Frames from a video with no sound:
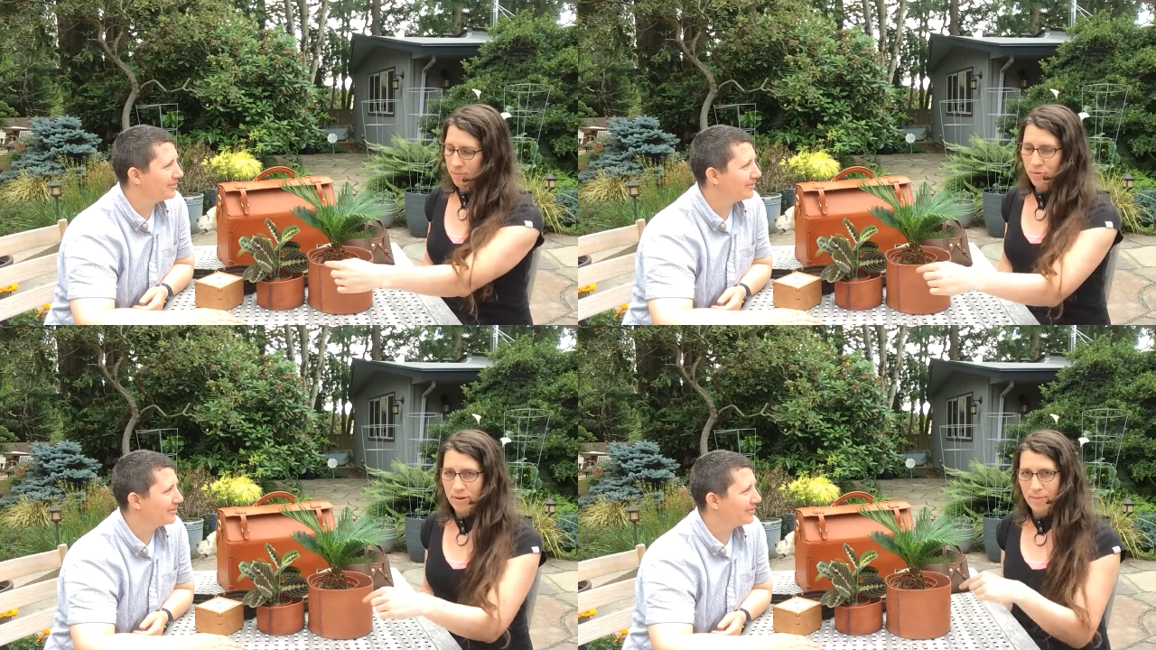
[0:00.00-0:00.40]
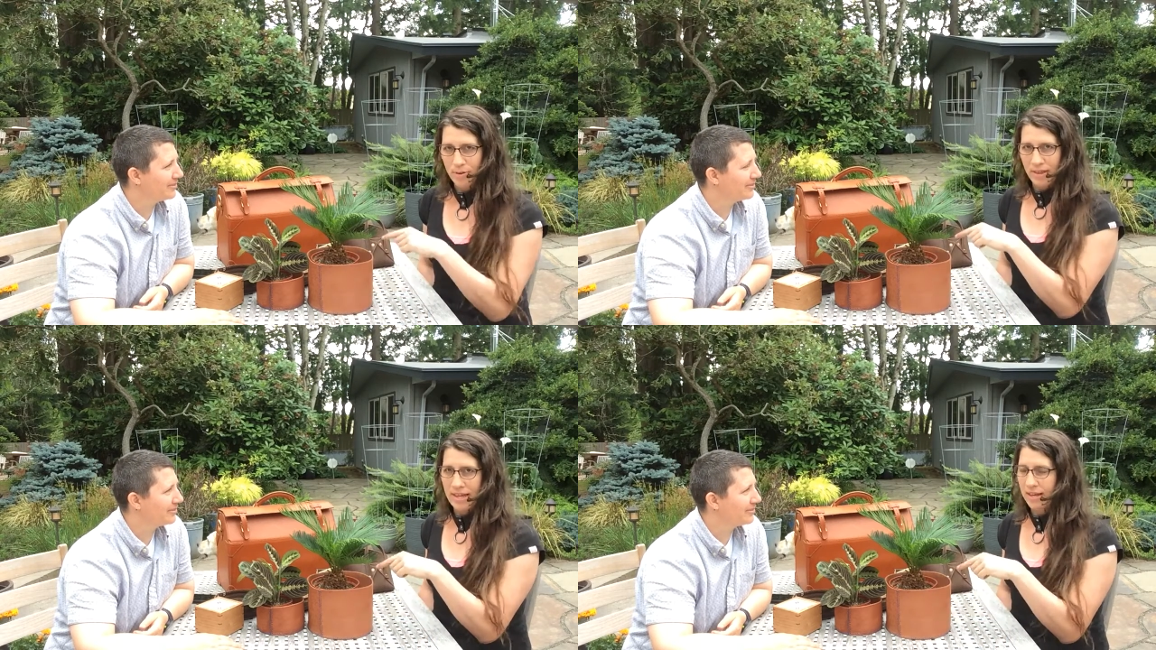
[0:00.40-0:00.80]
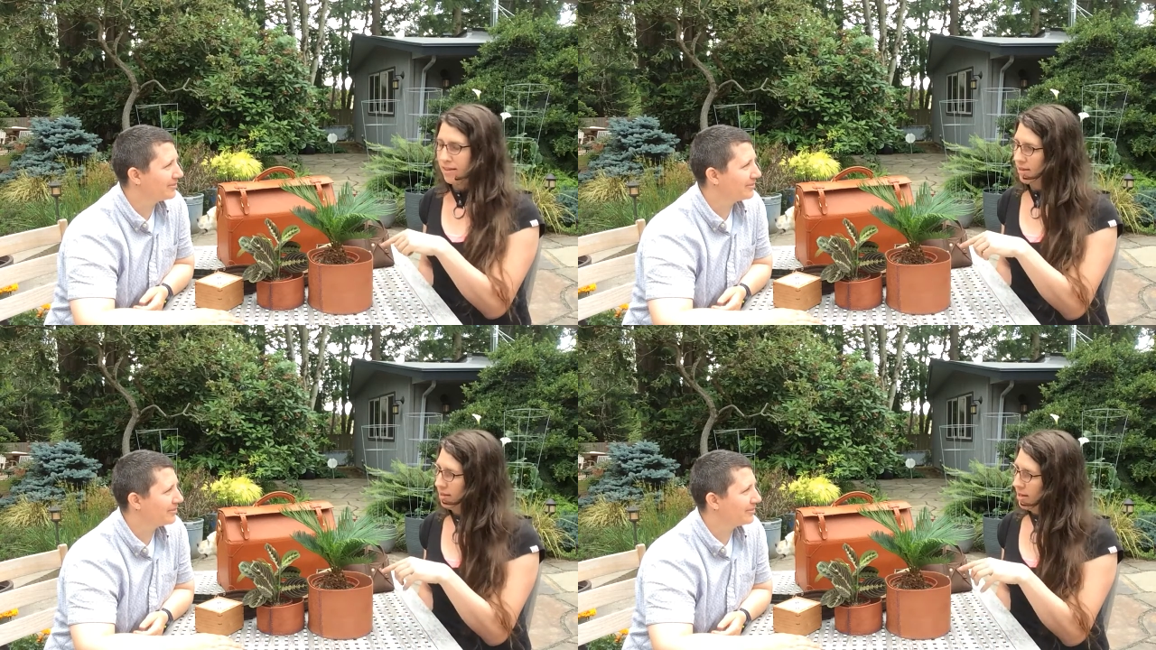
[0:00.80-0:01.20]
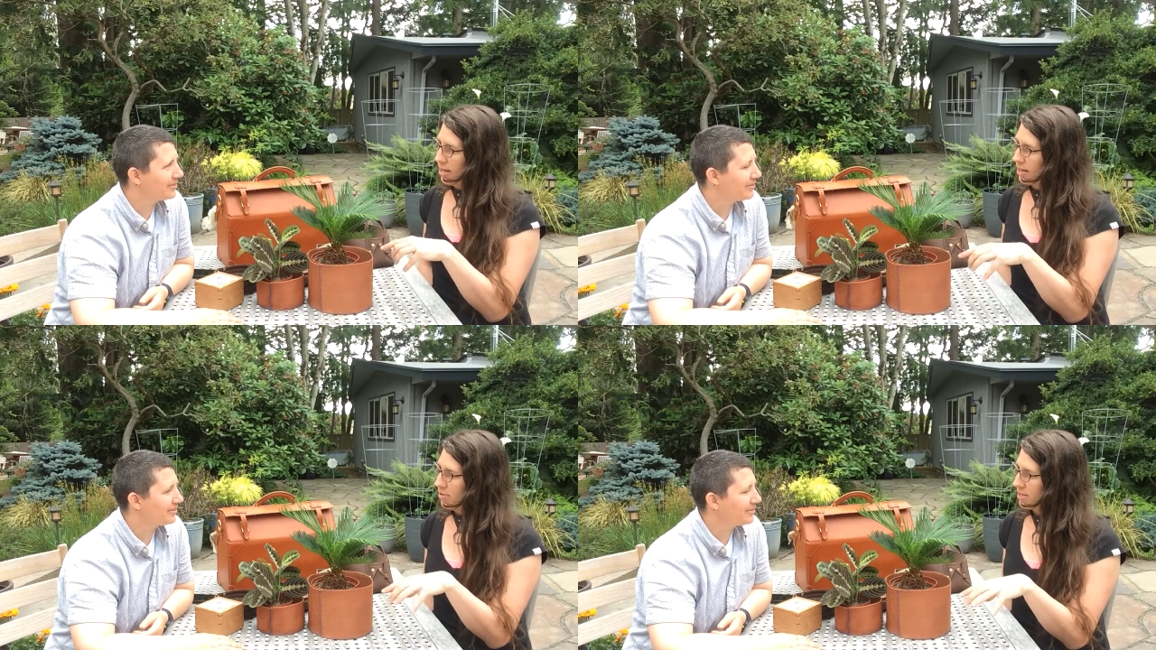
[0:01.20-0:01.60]
Speaker 1: the perimeter length.
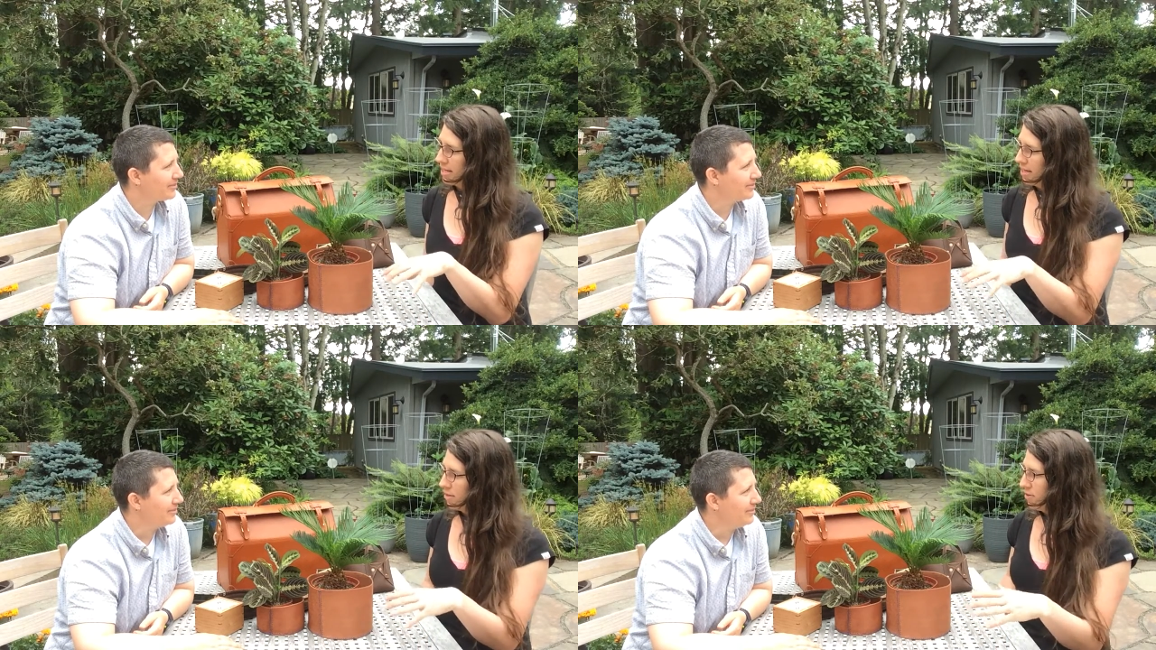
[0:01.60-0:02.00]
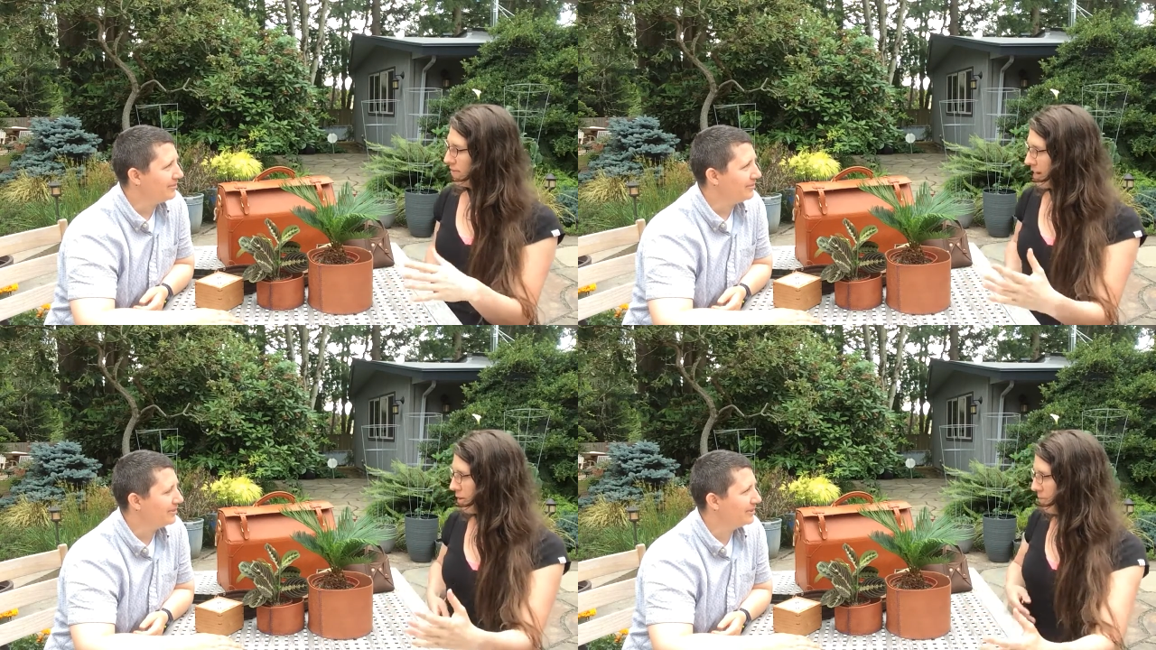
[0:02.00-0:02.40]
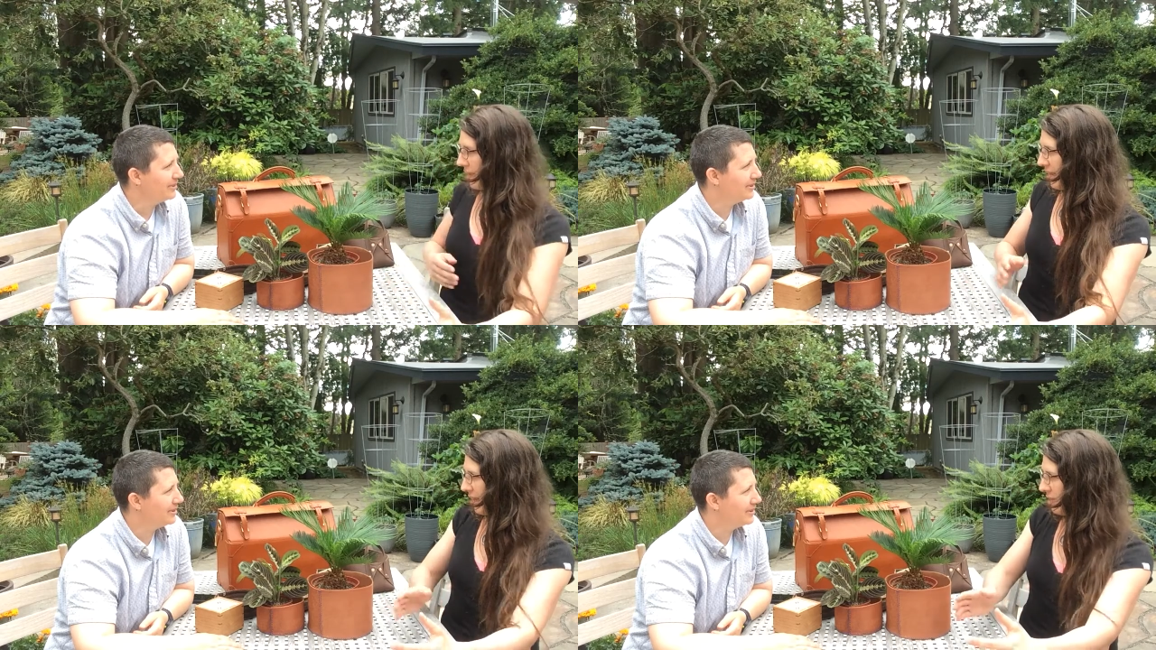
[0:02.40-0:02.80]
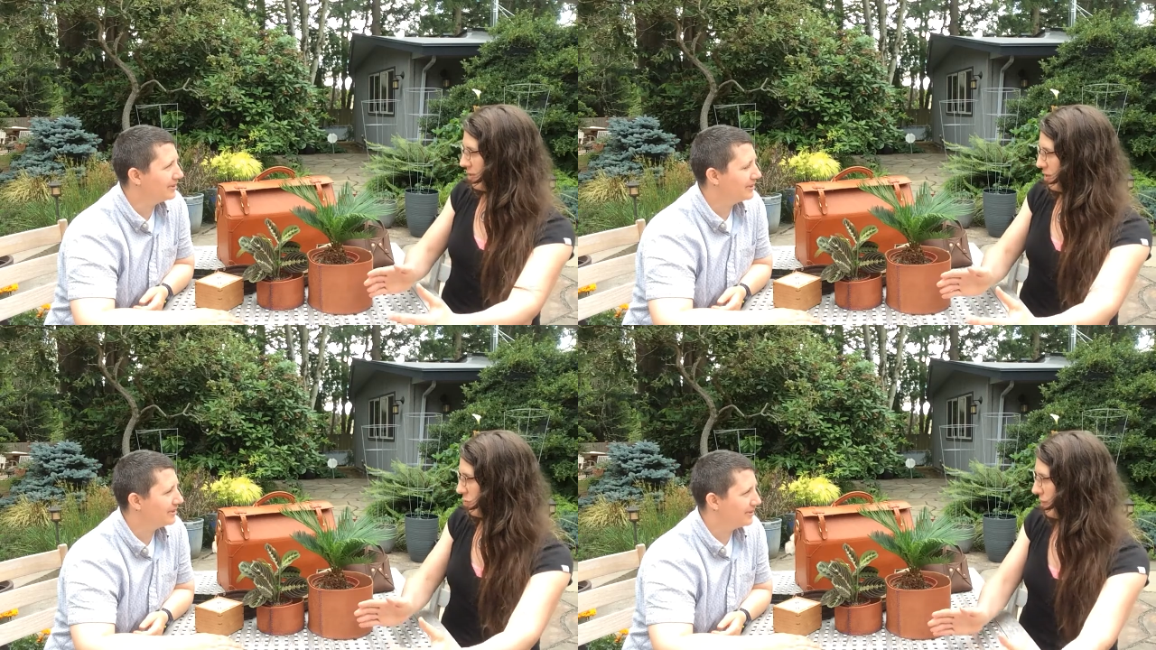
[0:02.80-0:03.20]
And you said your vacuum bag
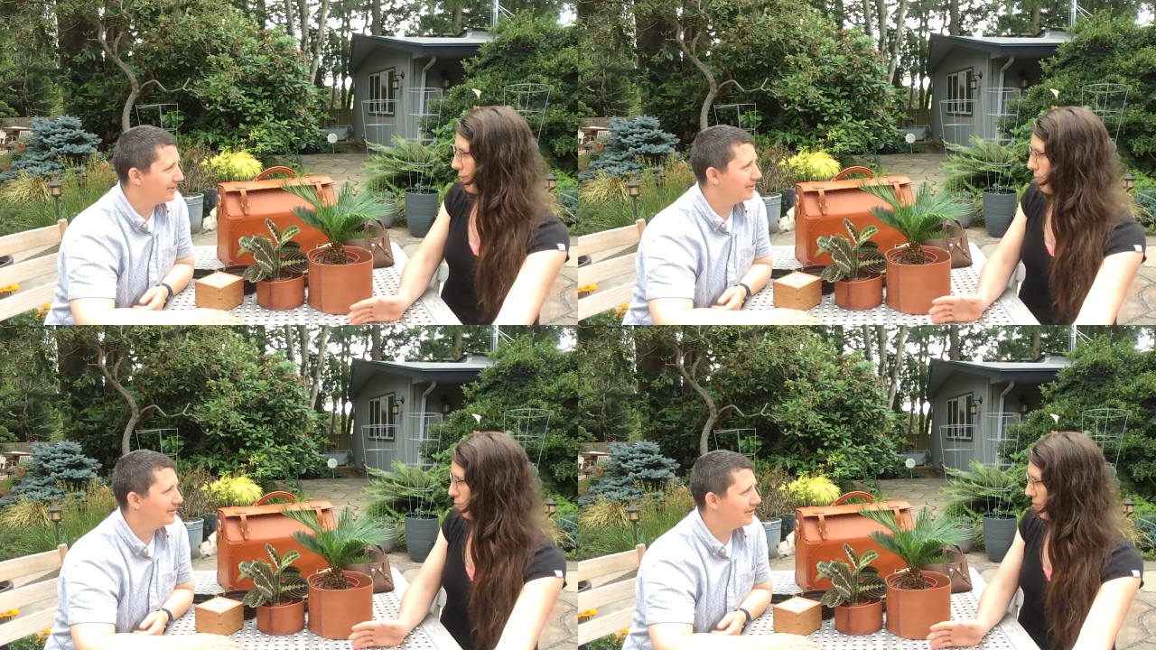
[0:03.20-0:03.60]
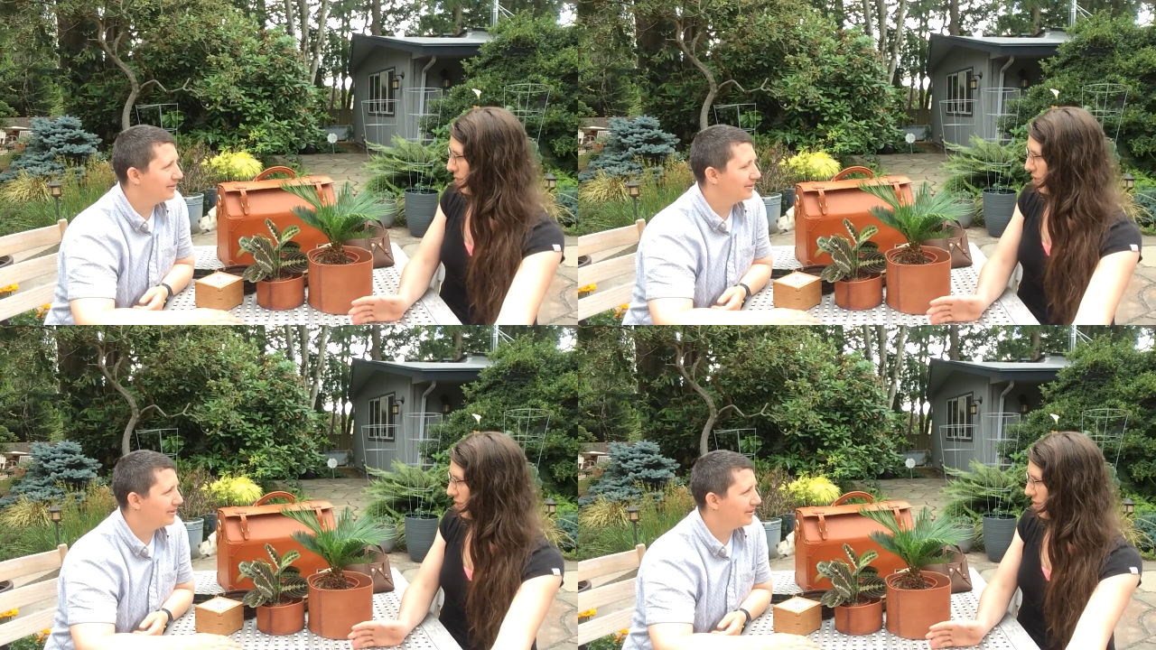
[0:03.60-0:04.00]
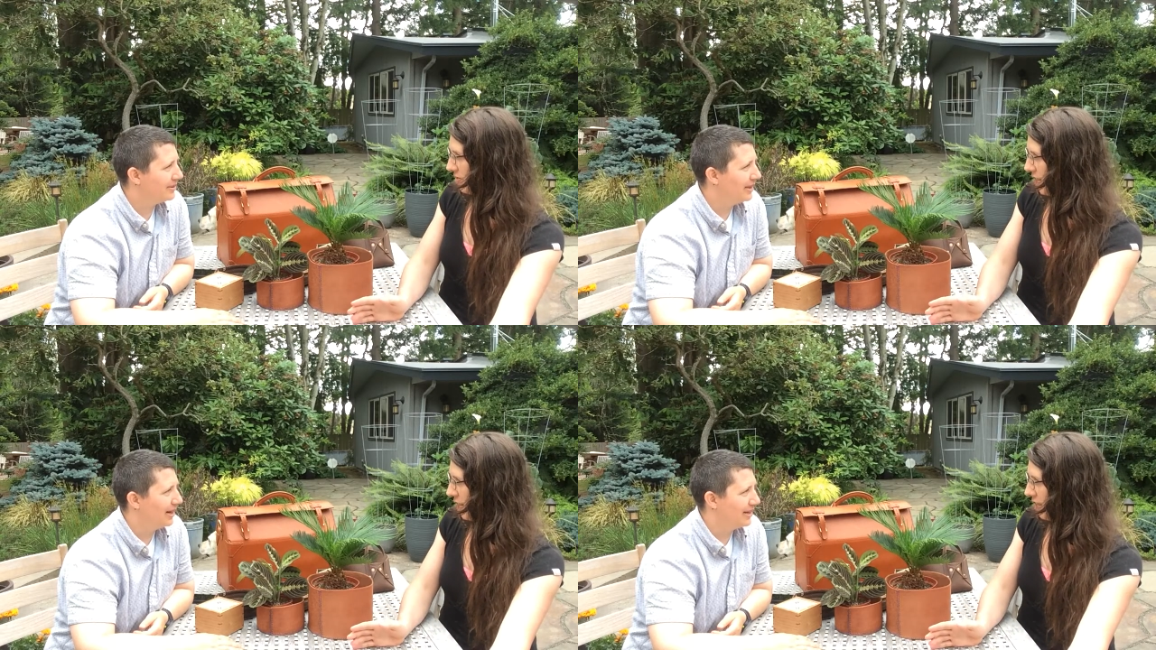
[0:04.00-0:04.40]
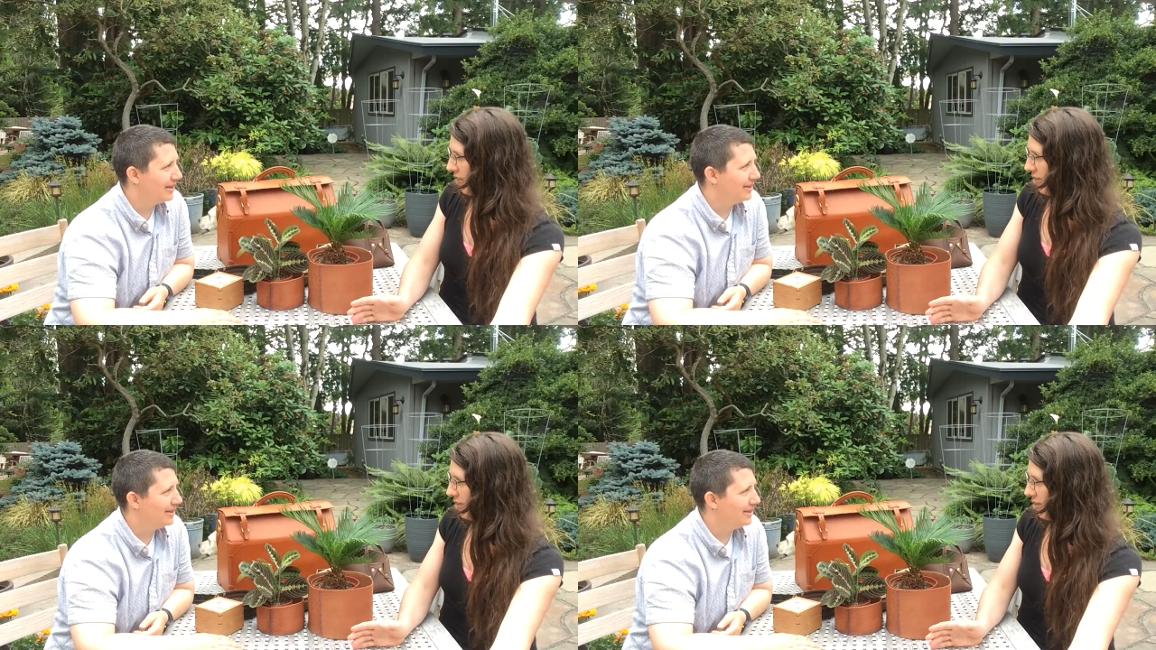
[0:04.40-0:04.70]
is 24 inches, right? Yeah.